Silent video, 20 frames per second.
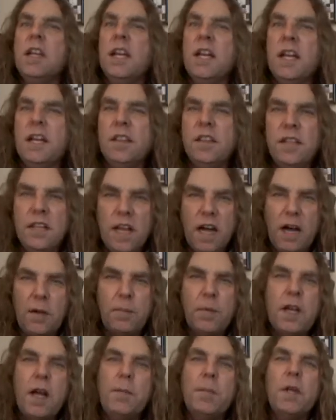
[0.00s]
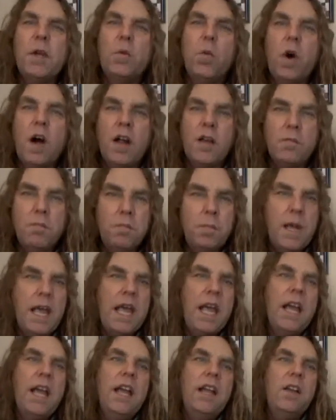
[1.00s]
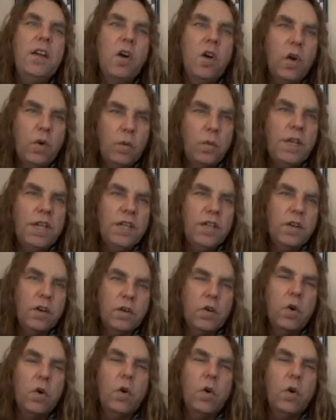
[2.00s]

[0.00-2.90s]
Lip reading: in the upcoming one Ben or Reed or